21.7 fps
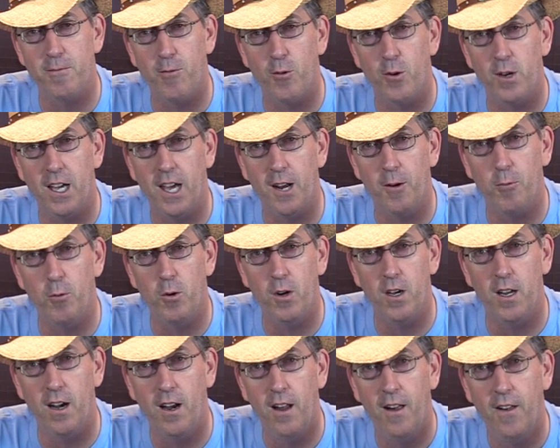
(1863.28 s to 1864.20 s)
before he got a
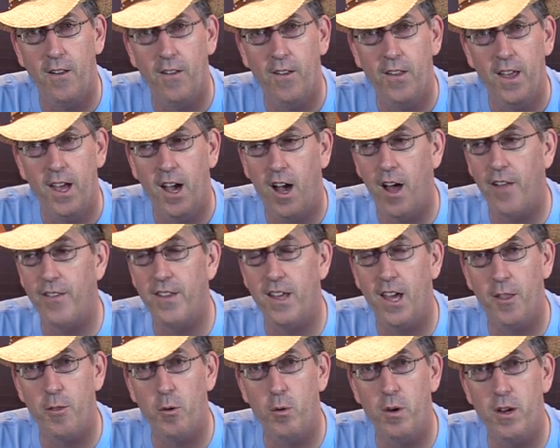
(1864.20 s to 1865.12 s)
one. On
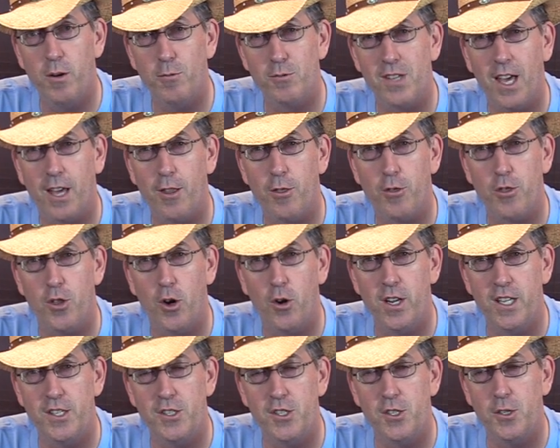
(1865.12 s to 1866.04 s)
the other one, it was like
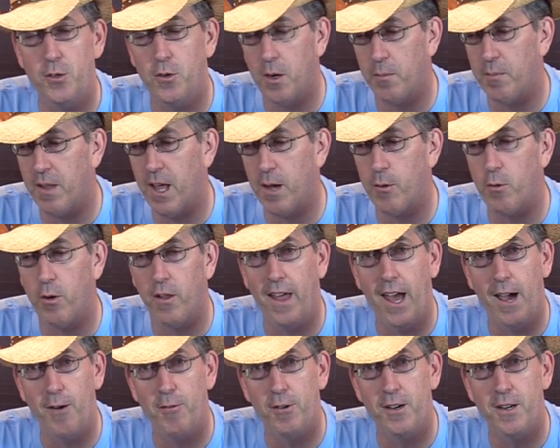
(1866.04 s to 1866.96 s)
32. I'm like, well,
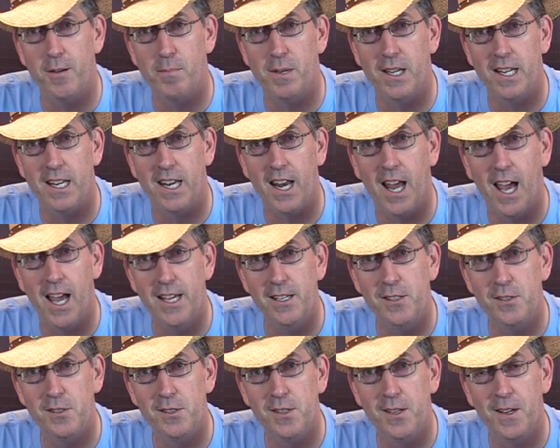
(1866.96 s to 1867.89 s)
that would have been
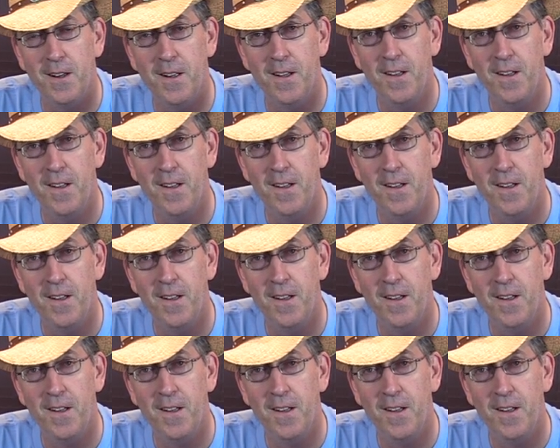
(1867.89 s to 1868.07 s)
nice.